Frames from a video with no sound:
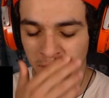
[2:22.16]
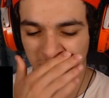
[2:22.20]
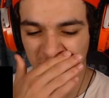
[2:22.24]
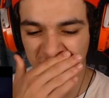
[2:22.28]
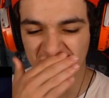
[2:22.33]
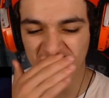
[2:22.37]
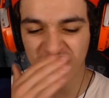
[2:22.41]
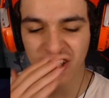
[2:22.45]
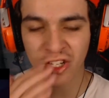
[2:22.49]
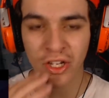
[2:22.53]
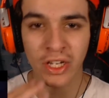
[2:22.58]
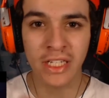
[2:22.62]

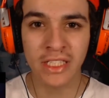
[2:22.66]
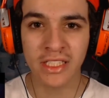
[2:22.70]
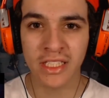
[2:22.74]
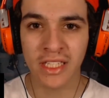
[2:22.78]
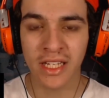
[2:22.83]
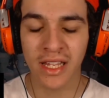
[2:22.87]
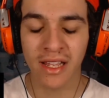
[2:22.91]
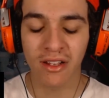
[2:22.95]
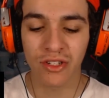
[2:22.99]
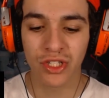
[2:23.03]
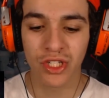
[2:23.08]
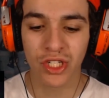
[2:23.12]
It's crazy
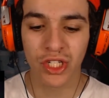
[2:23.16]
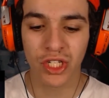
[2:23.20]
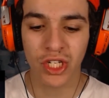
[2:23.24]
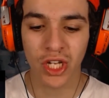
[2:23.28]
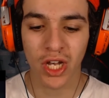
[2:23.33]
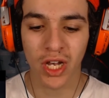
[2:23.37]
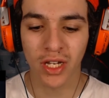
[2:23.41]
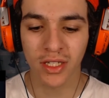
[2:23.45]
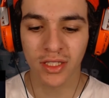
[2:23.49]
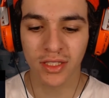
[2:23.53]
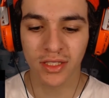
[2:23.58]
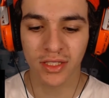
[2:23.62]
how
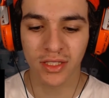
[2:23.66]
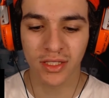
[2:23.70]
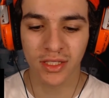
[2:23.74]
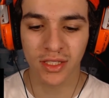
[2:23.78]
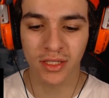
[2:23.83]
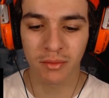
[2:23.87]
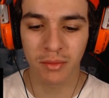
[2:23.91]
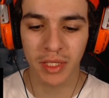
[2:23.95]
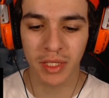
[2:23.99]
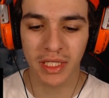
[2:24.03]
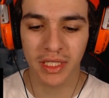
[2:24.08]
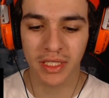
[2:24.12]
sharks
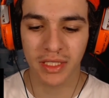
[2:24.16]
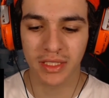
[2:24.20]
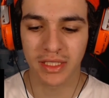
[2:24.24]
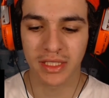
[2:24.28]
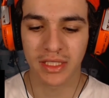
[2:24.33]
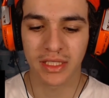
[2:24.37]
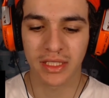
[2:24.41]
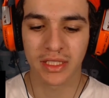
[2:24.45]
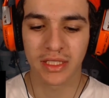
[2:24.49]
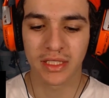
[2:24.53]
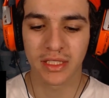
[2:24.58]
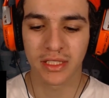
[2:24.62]
can be
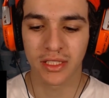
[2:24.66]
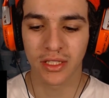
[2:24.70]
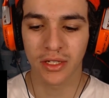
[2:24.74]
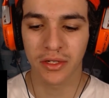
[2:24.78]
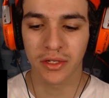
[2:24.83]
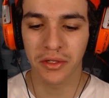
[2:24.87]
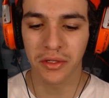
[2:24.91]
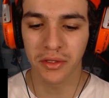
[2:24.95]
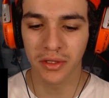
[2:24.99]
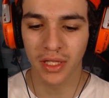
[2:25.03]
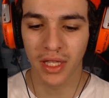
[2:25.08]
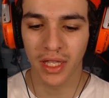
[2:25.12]

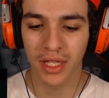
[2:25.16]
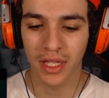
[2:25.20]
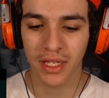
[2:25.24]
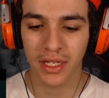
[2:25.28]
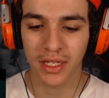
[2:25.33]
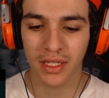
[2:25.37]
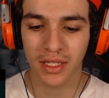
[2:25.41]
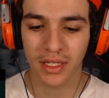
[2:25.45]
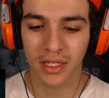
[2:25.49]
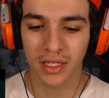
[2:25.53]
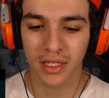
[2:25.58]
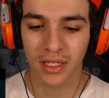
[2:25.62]
so,
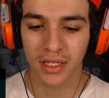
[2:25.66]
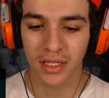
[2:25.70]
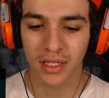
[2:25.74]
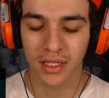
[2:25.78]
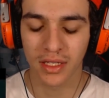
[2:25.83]
like,